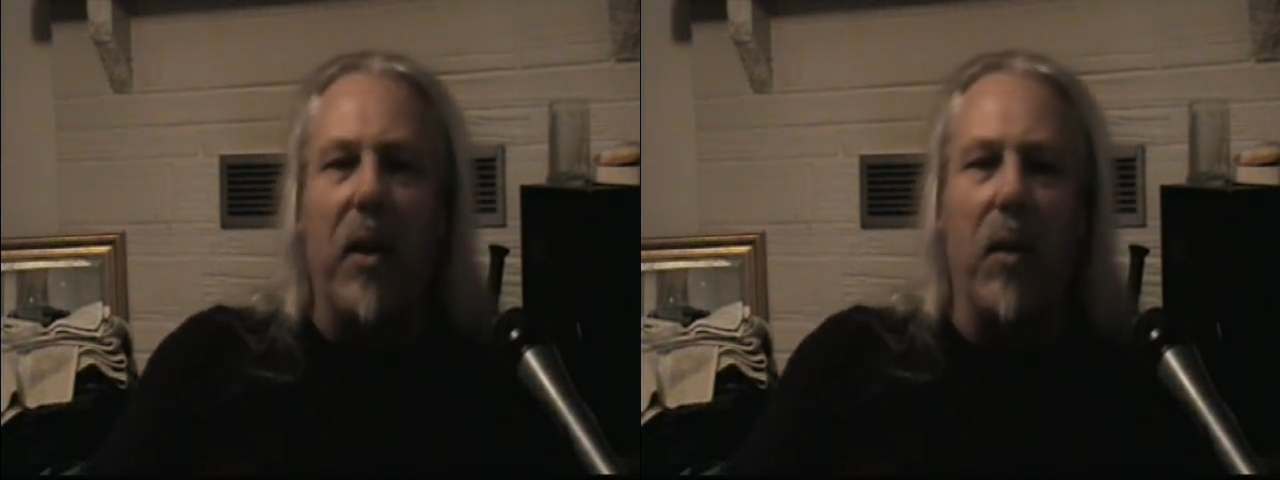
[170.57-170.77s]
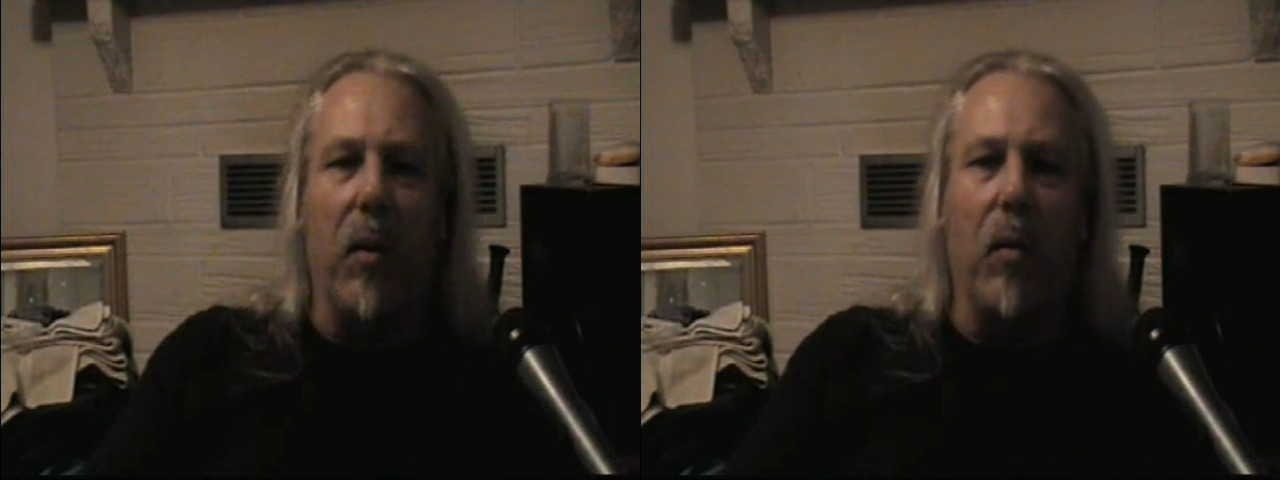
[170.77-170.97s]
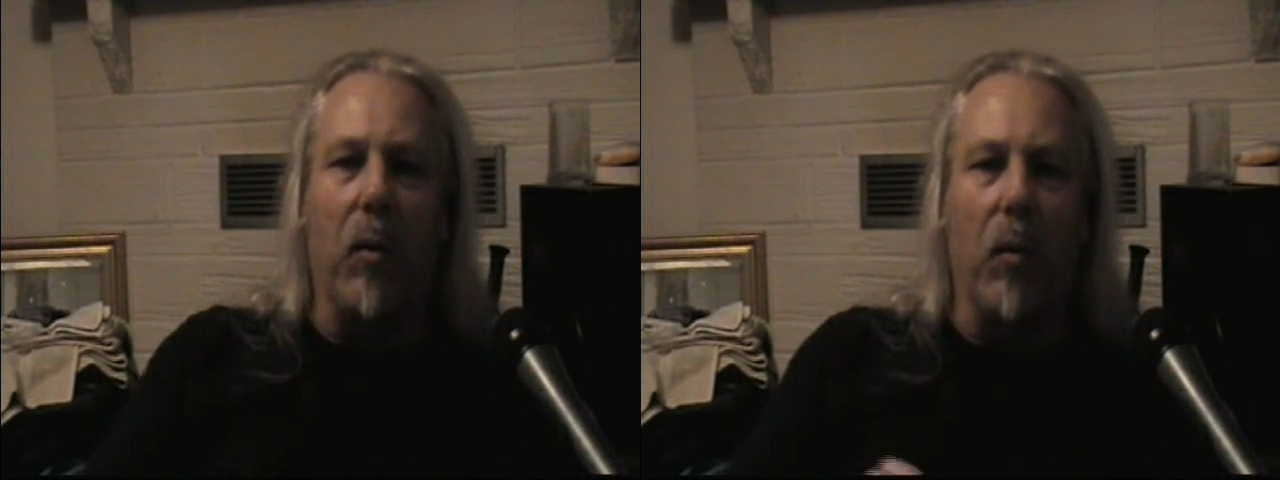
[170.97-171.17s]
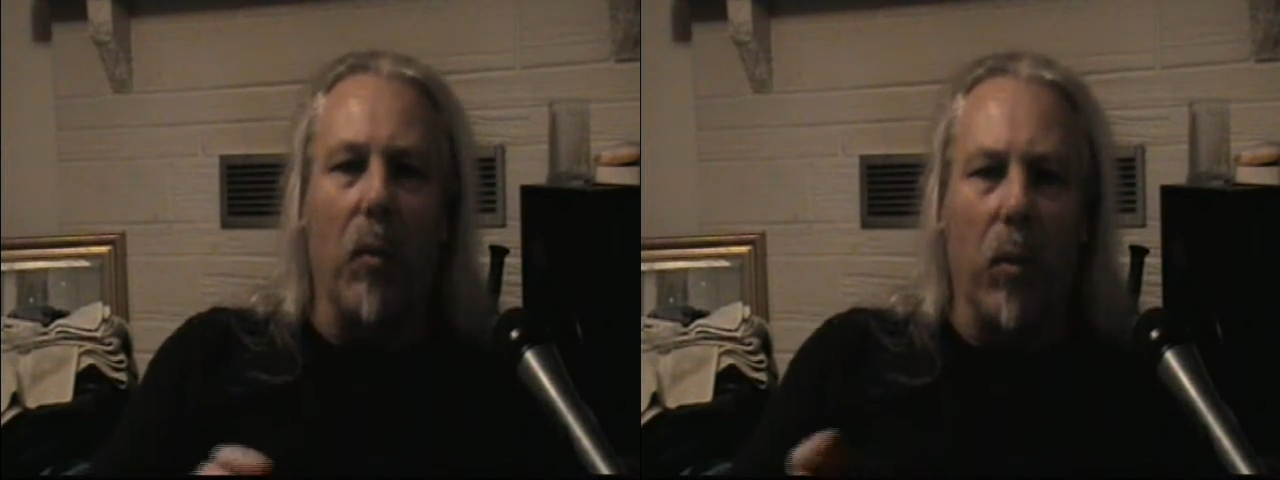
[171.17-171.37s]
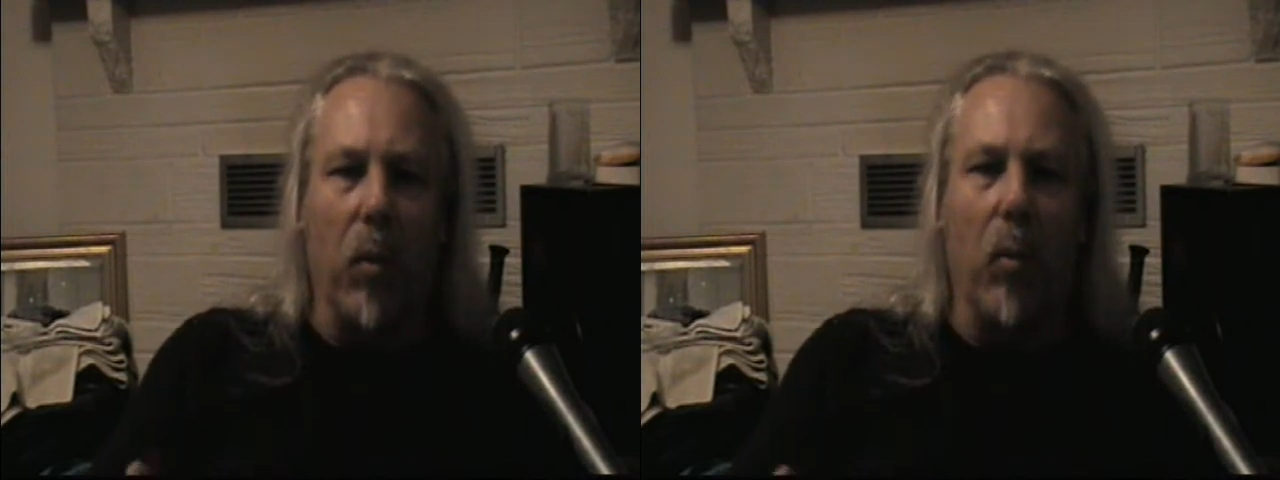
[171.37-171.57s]

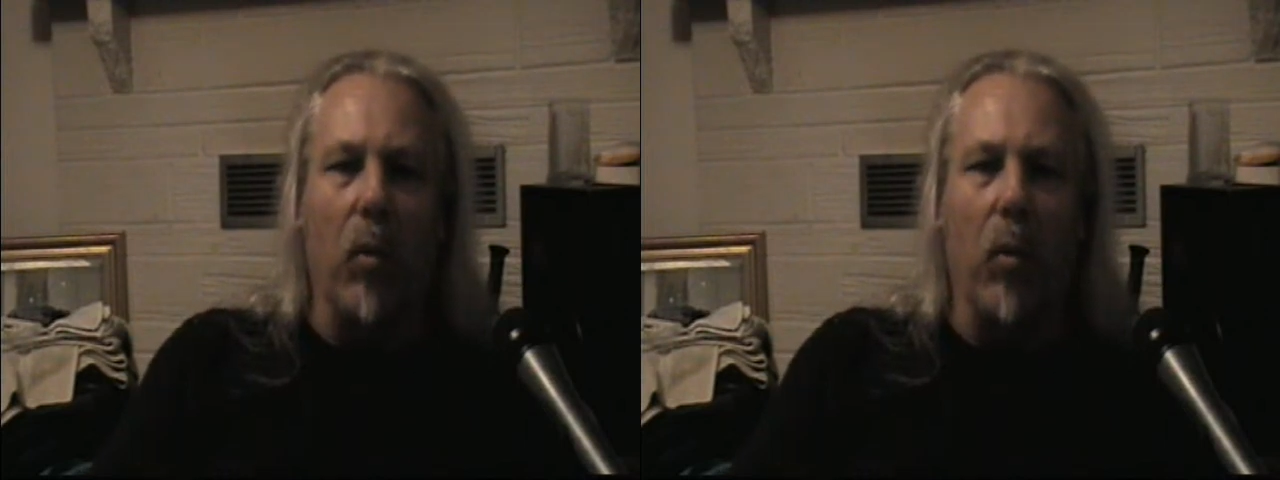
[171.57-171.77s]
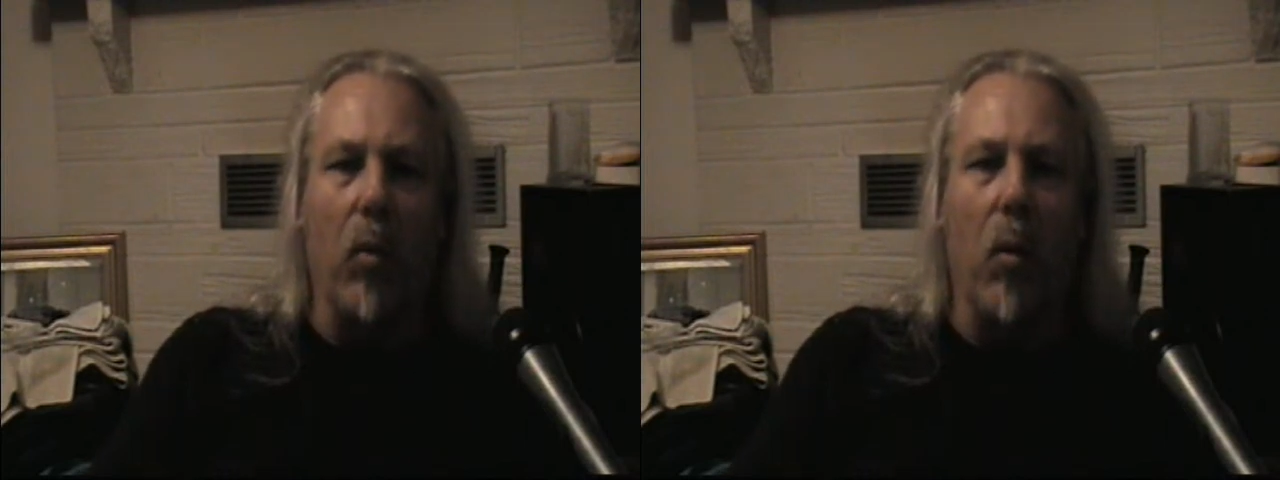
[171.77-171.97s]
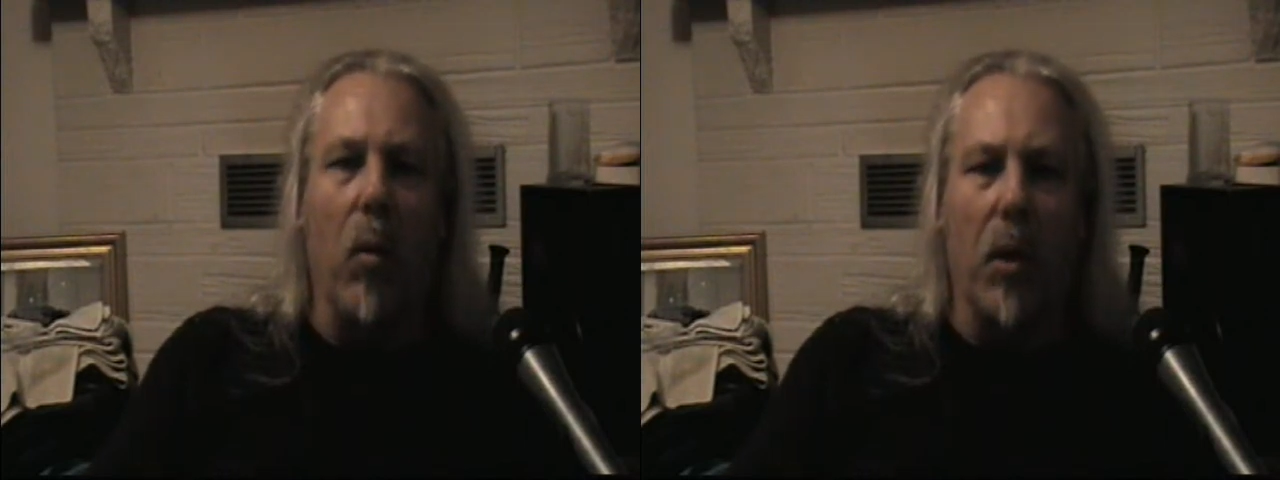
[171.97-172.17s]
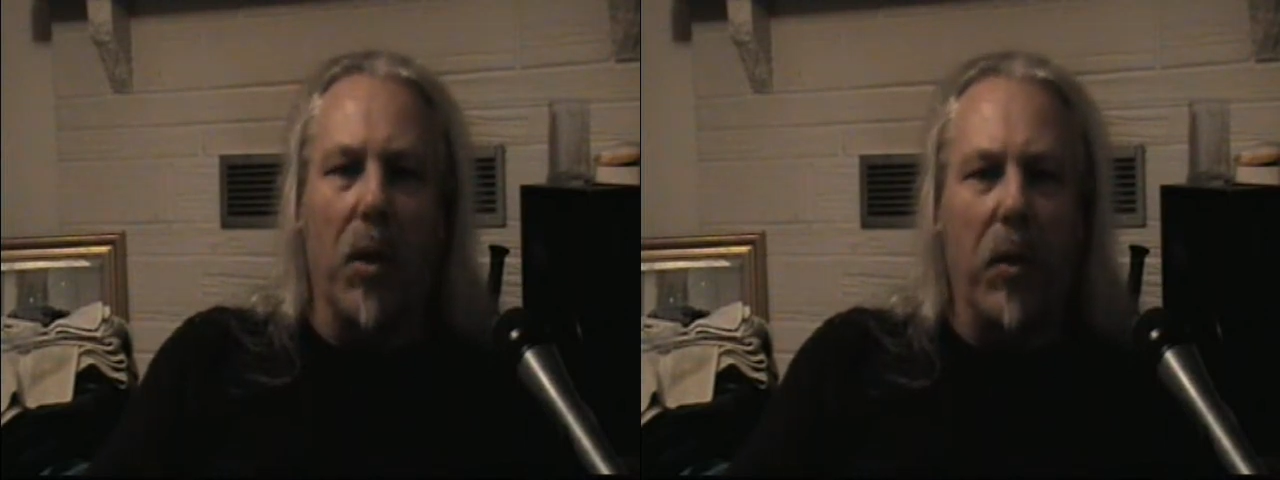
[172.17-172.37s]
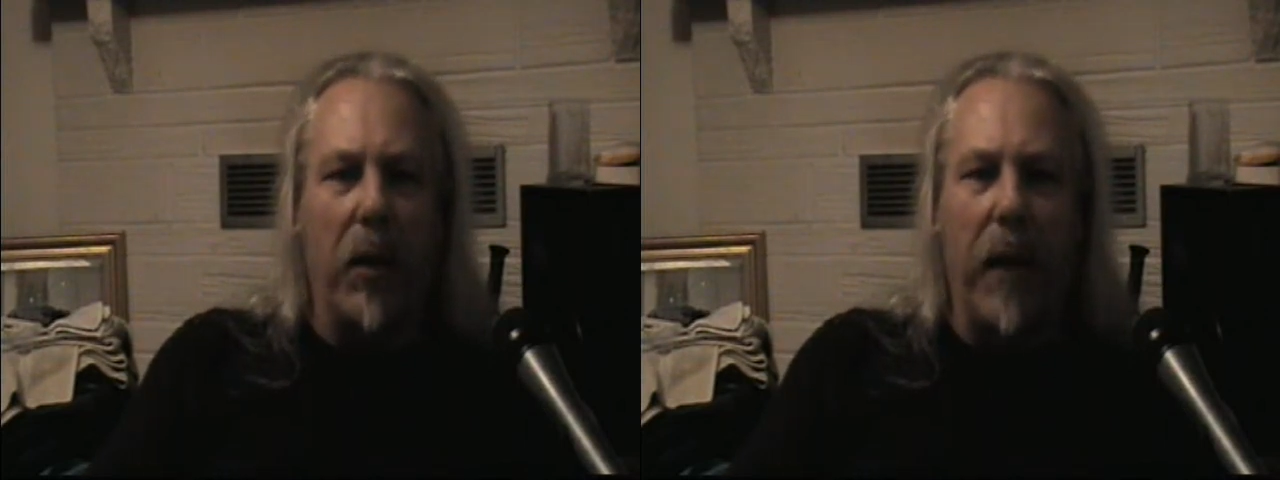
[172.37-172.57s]
to
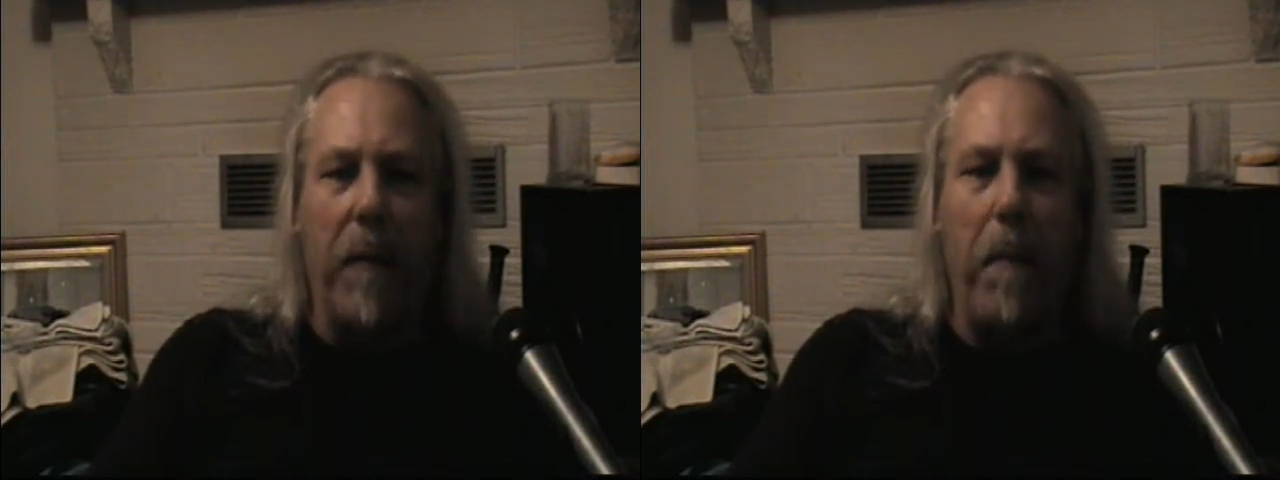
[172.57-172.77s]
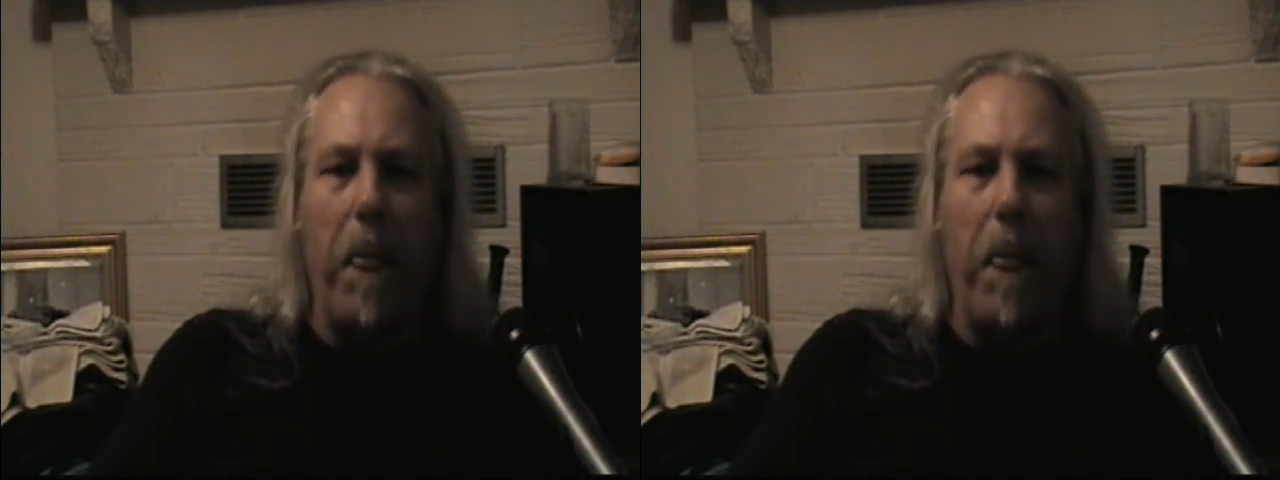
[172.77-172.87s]
wars, okay?